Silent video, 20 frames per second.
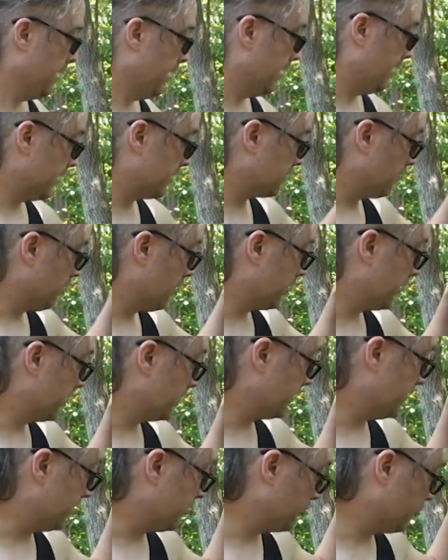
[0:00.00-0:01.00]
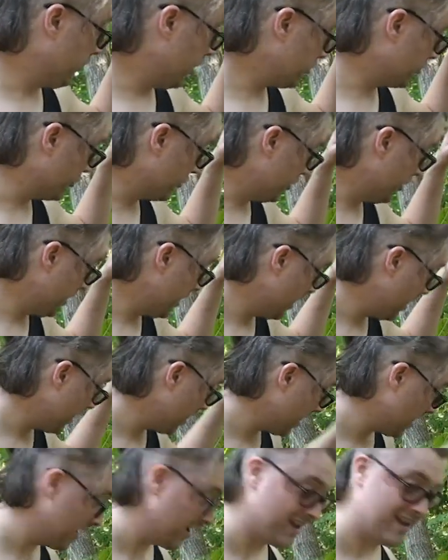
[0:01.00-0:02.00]
as long as the structure
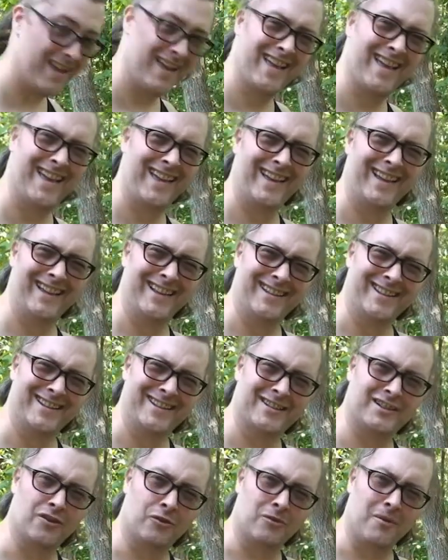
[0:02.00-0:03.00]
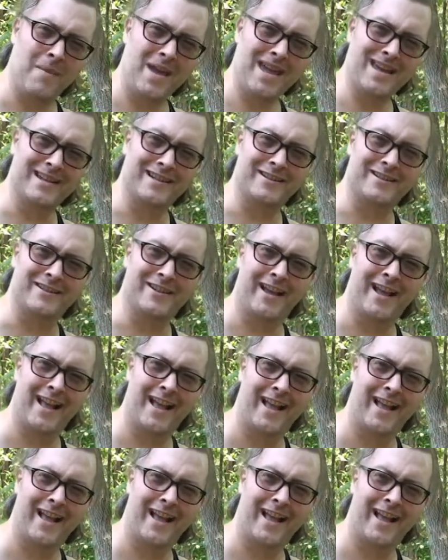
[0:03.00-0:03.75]
still remains.